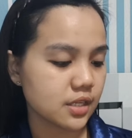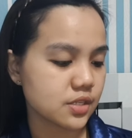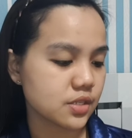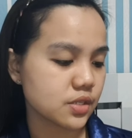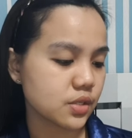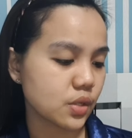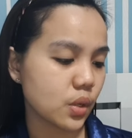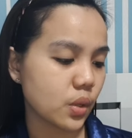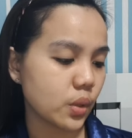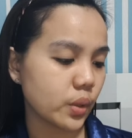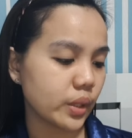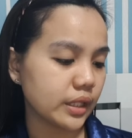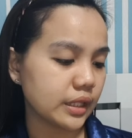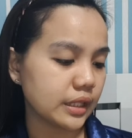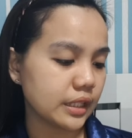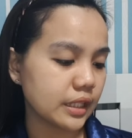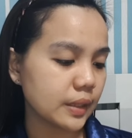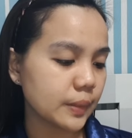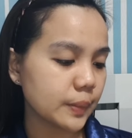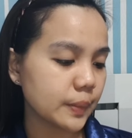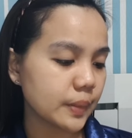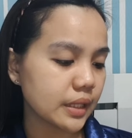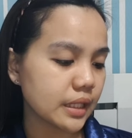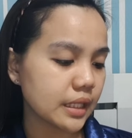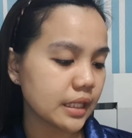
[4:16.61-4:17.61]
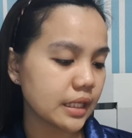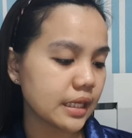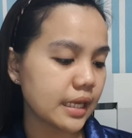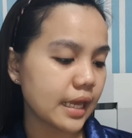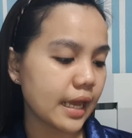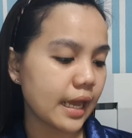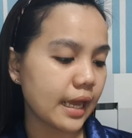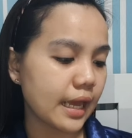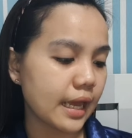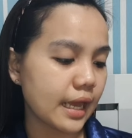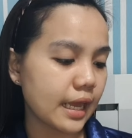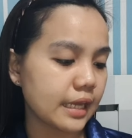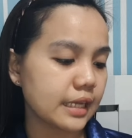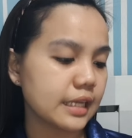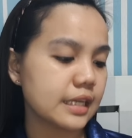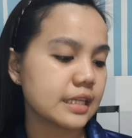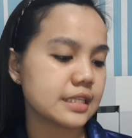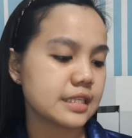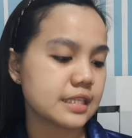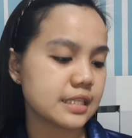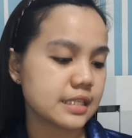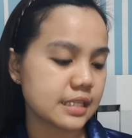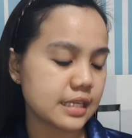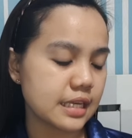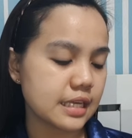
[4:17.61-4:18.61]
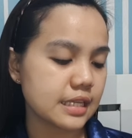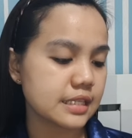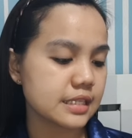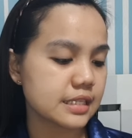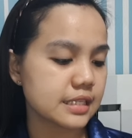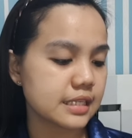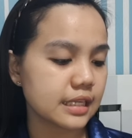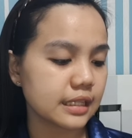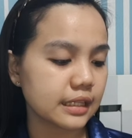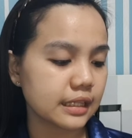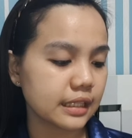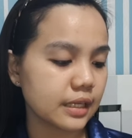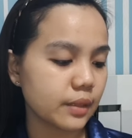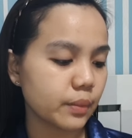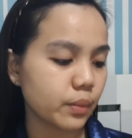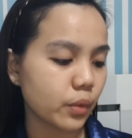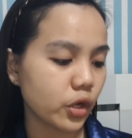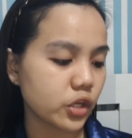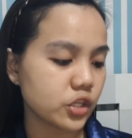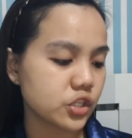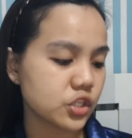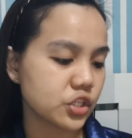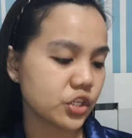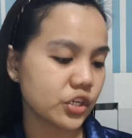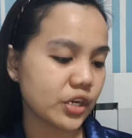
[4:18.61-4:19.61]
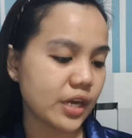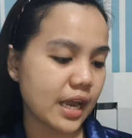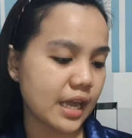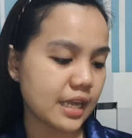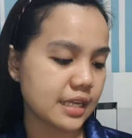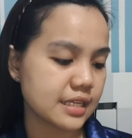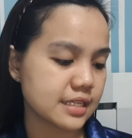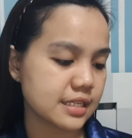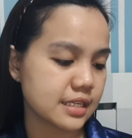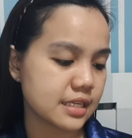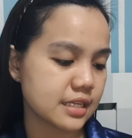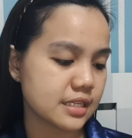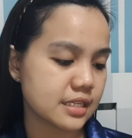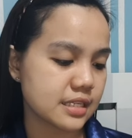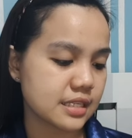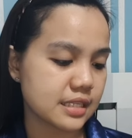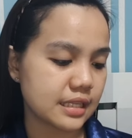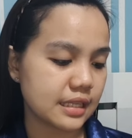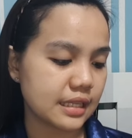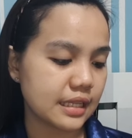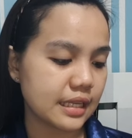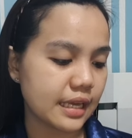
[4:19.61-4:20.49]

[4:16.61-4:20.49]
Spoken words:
So, it deeply and instantly moisturizes